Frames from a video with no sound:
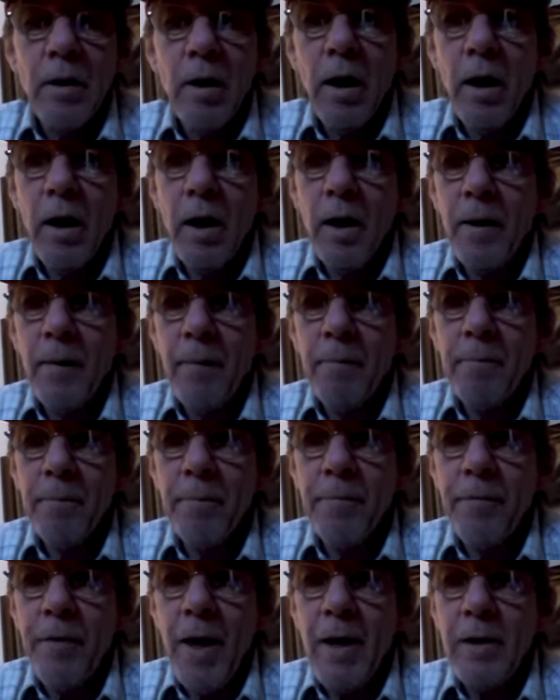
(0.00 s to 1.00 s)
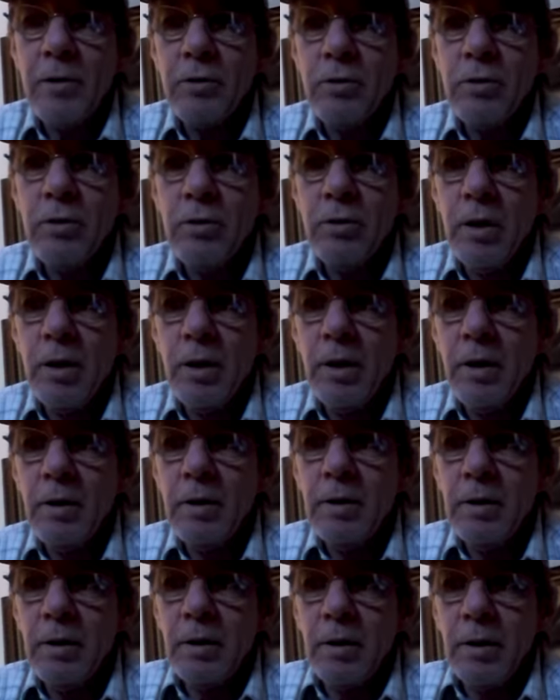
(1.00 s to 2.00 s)
uh, thanks to
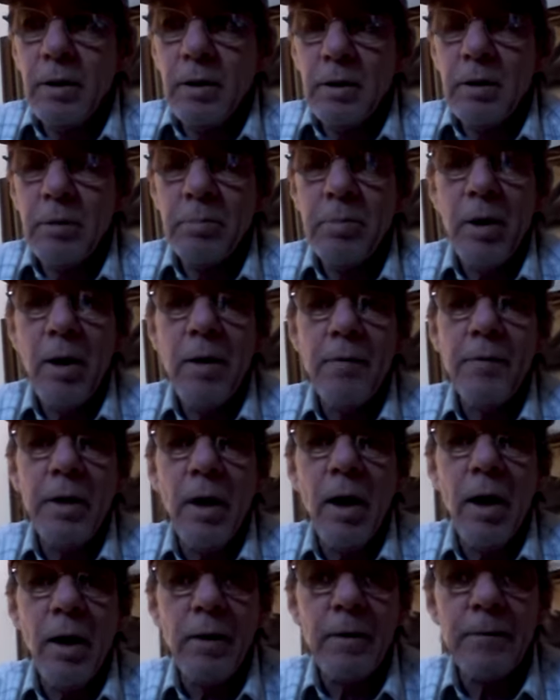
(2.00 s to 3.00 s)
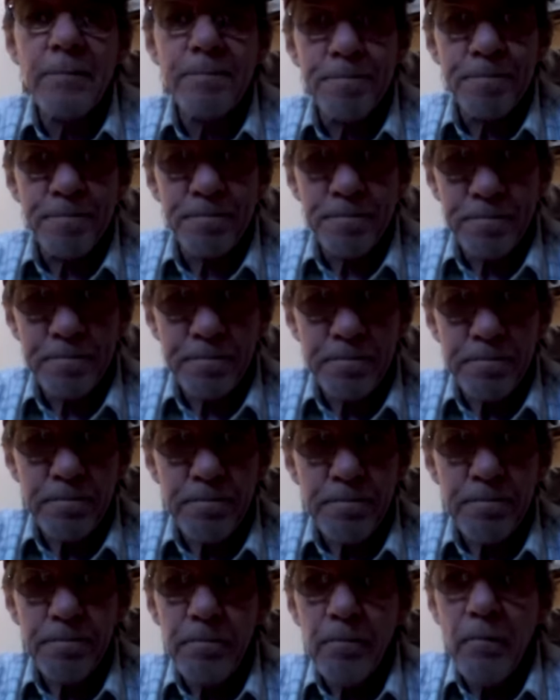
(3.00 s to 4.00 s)
the, brave young
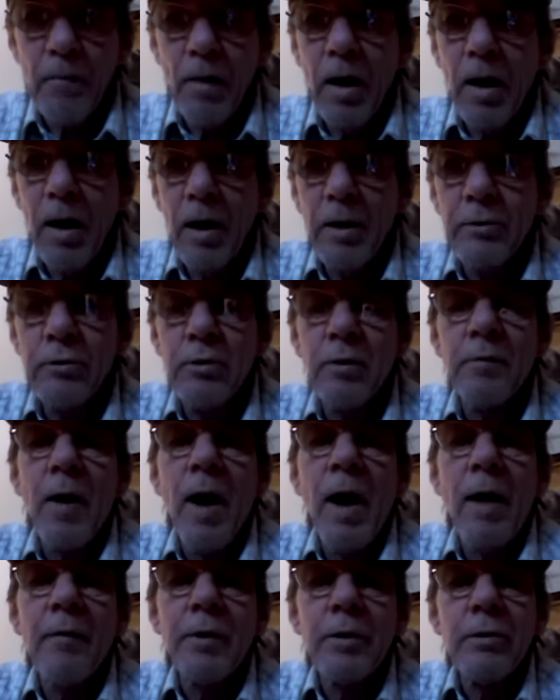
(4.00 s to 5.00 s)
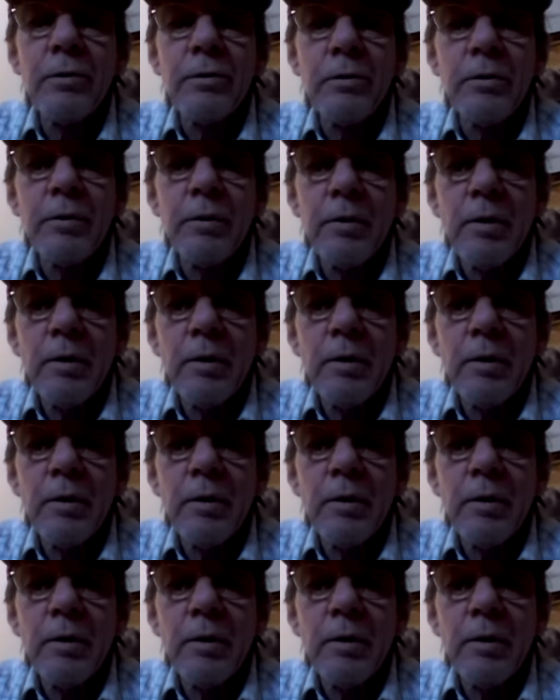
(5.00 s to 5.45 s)
uh, survivors